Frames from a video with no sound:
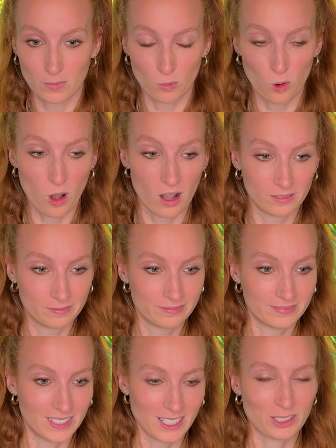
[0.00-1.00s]
Oh,
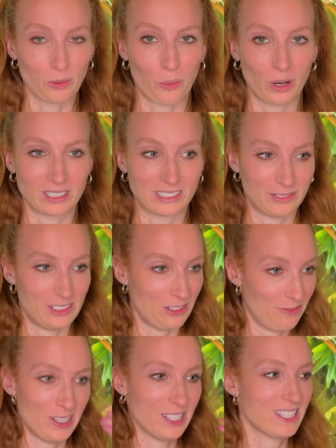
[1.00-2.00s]
that's the worst, when you
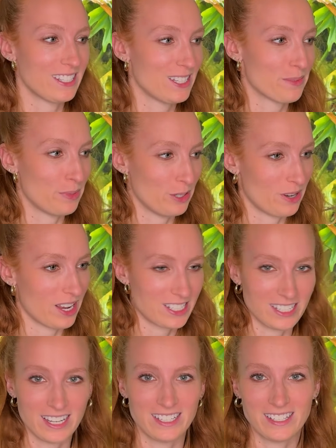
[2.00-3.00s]
feel a sneeze but don't
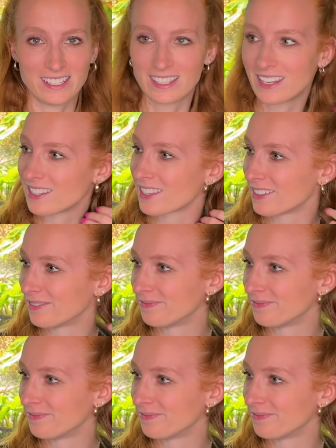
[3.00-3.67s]
actually get to sneeze.